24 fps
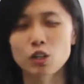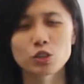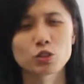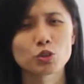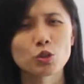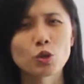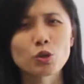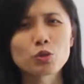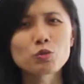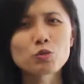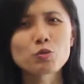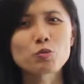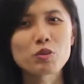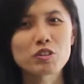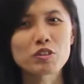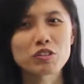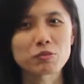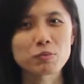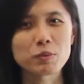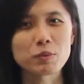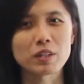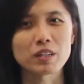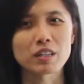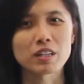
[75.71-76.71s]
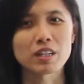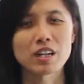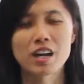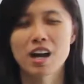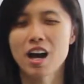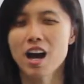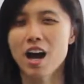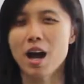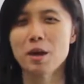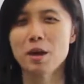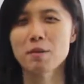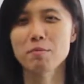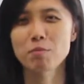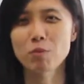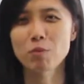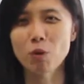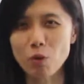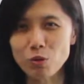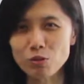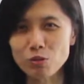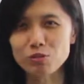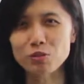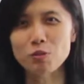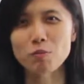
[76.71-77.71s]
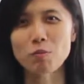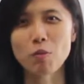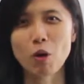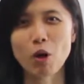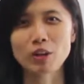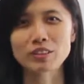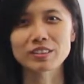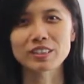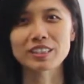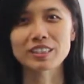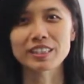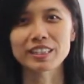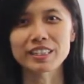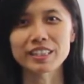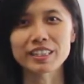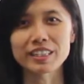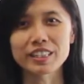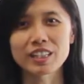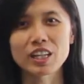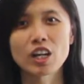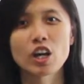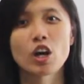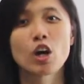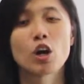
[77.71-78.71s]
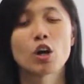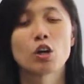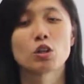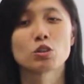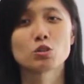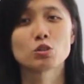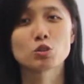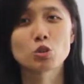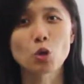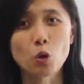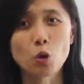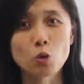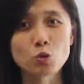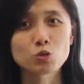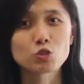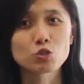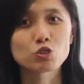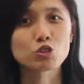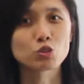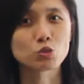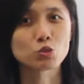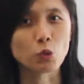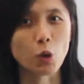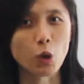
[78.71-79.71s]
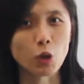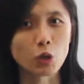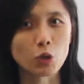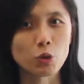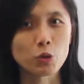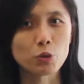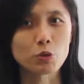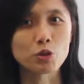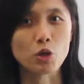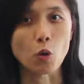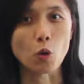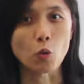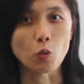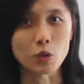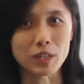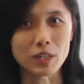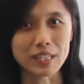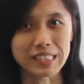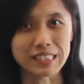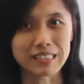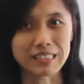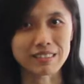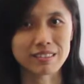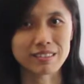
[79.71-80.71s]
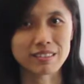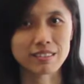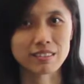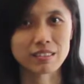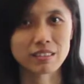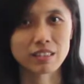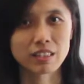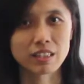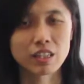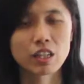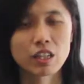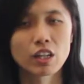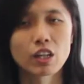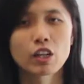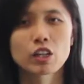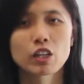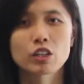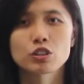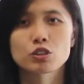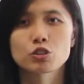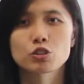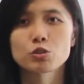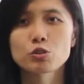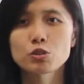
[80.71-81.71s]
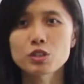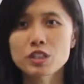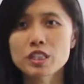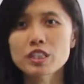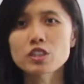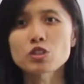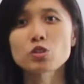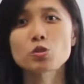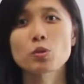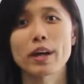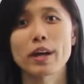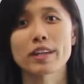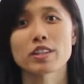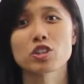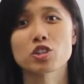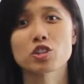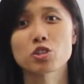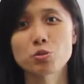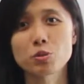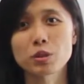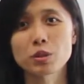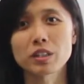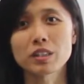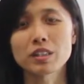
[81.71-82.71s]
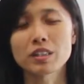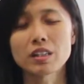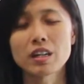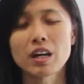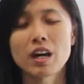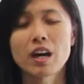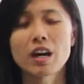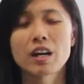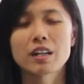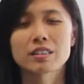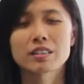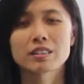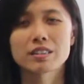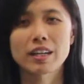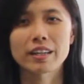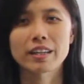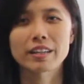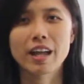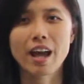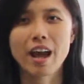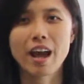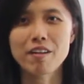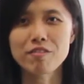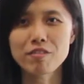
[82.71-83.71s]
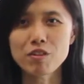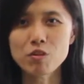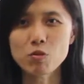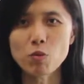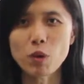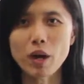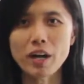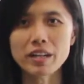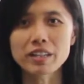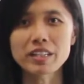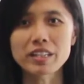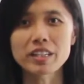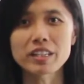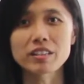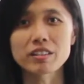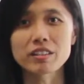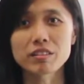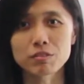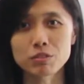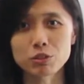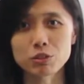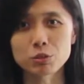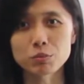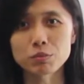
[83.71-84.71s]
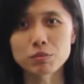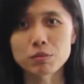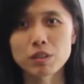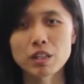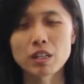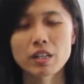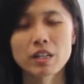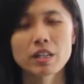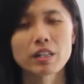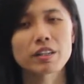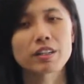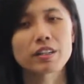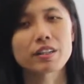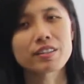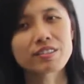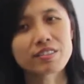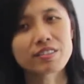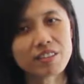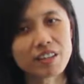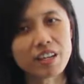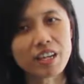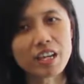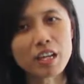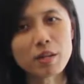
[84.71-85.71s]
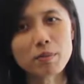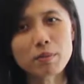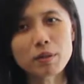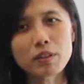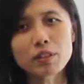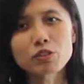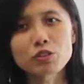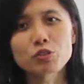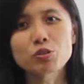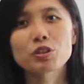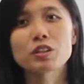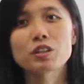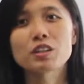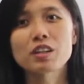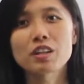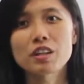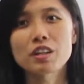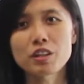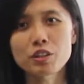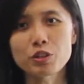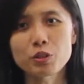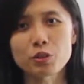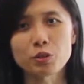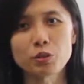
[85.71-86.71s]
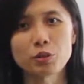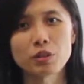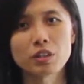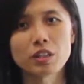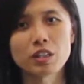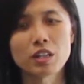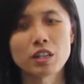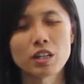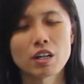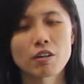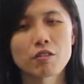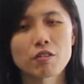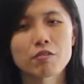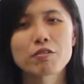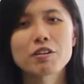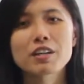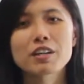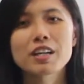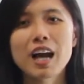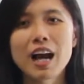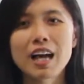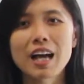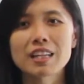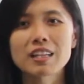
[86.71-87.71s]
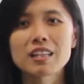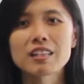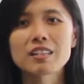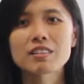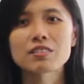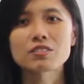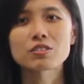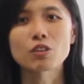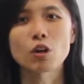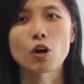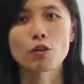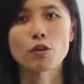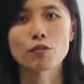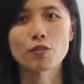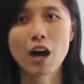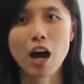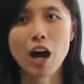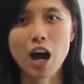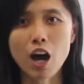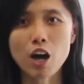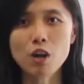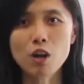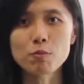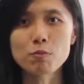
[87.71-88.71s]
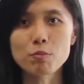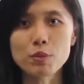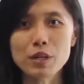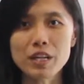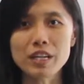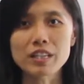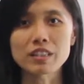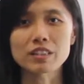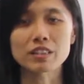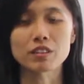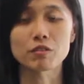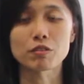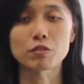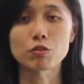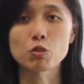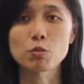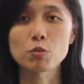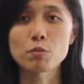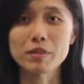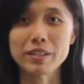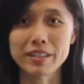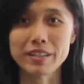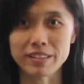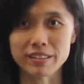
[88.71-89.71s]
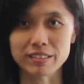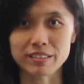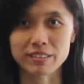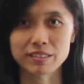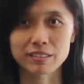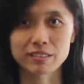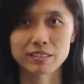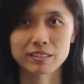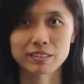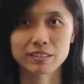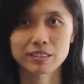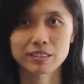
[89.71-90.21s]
don't whisper, and most importantly, don't swallow your words. You need to ensure that everyone in the room is able to hear you, regardless of how big the room is.